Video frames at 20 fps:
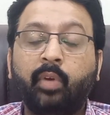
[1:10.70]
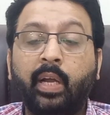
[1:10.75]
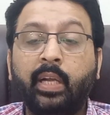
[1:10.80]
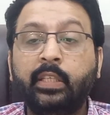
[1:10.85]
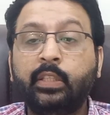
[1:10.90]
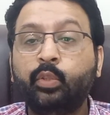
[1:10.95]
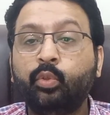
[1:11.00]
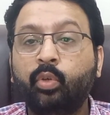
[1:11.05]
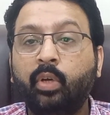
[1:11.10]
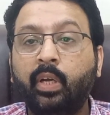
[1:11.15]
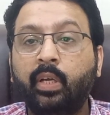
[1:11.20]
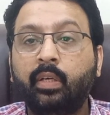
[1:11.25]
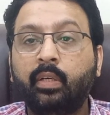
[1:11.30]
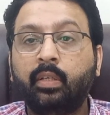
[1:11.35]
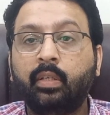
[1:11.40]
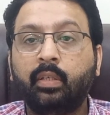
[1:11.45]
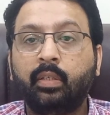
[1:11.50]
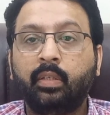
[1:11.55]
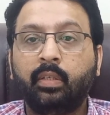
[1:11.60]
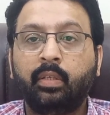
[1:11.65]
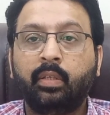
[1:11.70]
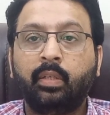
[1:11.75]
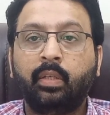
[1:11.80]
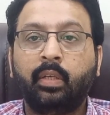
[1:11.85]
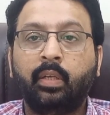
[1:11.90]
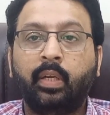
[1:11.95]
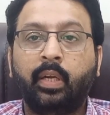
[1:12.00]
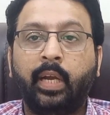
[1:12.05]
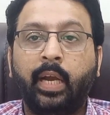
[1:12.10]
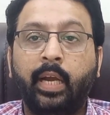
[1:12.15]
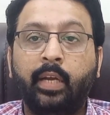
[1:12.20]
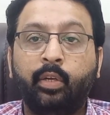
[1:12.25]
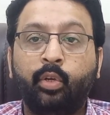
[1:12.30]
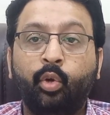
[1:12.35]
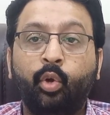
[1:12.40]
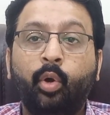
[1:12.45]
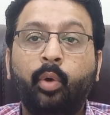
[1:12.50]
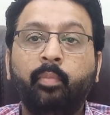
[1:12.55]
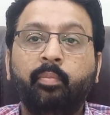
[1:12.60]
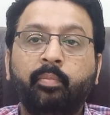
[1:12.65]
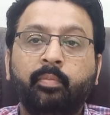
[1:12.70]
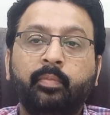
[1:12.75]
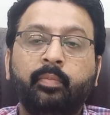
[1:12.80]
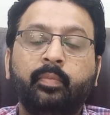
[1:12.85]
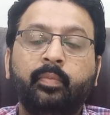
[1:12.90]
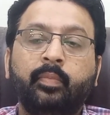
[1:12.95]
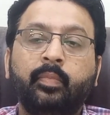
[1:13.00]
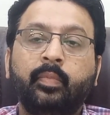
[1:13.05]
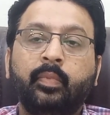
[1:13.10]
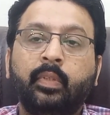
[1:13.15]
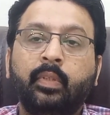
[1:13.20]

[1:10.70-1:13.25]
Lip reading: while you are at home,